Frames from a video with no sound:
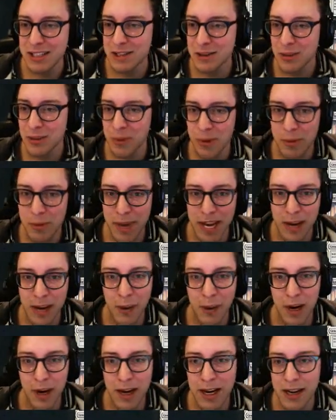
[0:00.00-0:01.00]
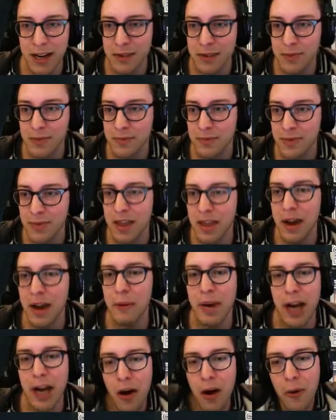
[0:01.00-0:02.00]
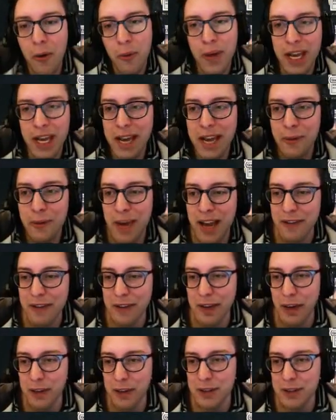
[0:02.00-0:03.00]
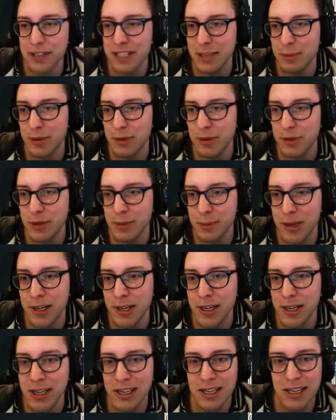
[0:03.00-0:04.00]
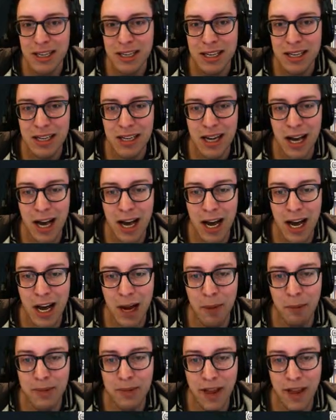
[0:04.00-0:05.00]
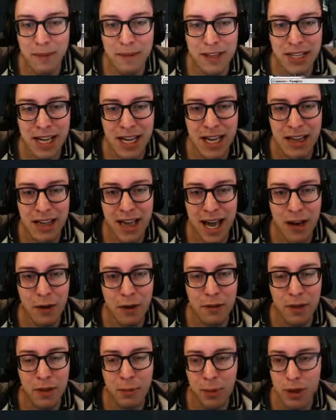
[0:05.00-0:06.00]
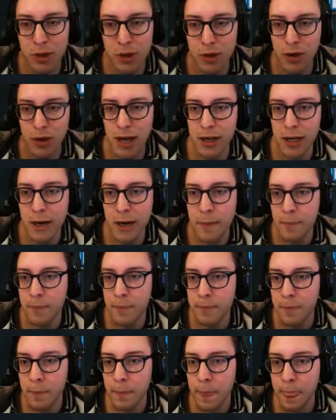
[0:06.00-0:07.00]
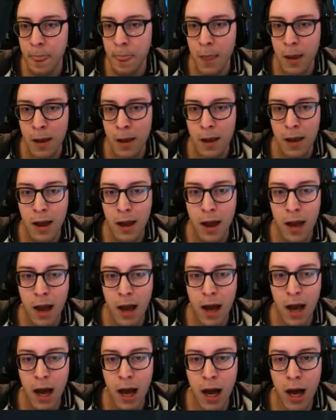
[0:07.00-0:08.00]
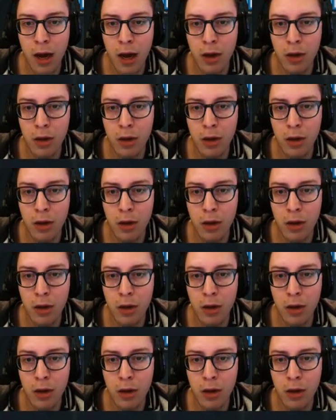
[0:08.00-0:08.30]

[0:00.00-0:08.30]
We'll make it work. And there we go. We have another Steeple Creeper. Definitely taking that over the Bush Strider. Grurlocket